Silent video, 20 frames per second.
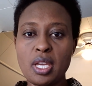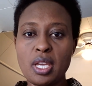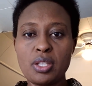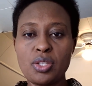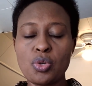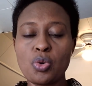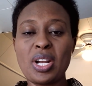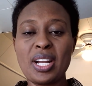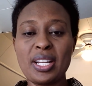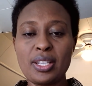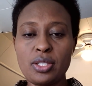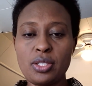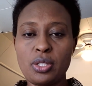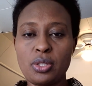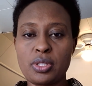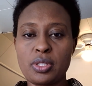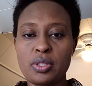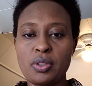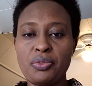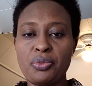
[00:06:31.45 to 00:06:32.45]
You catch
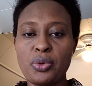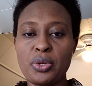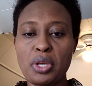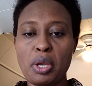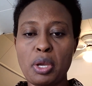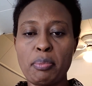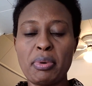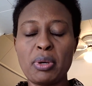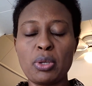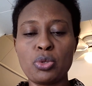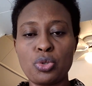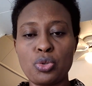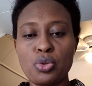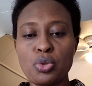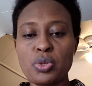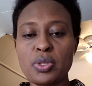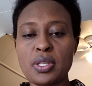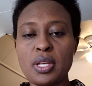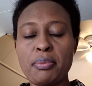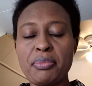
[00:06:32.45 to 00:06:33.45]
yourself when you're about to do
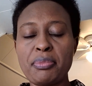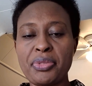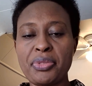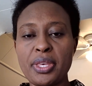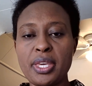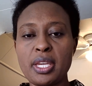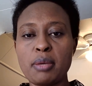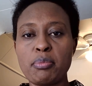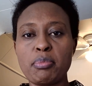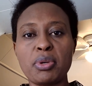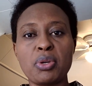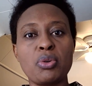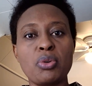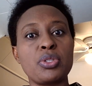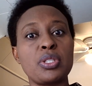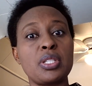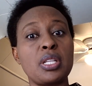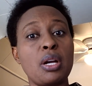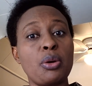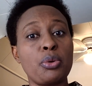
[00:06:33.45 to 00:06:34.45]
something
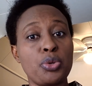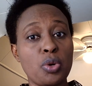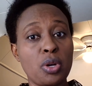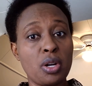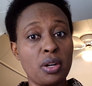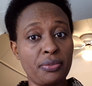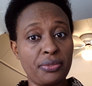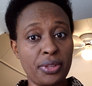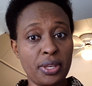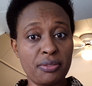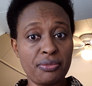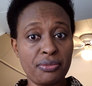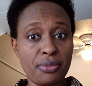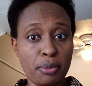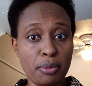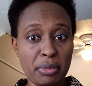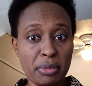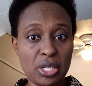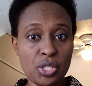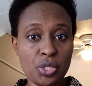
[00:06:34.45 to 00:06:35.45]
because now you have the
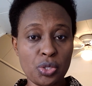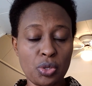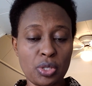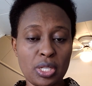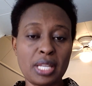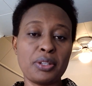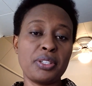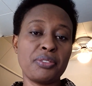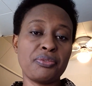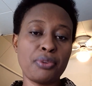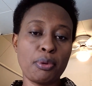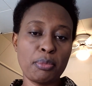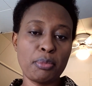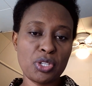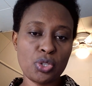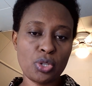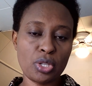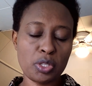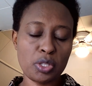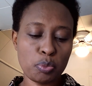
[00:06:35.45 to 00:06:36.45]
information, and
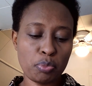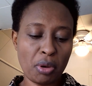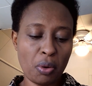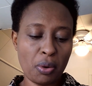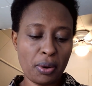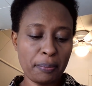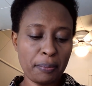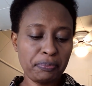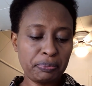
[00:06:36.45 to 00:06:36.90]
information is power.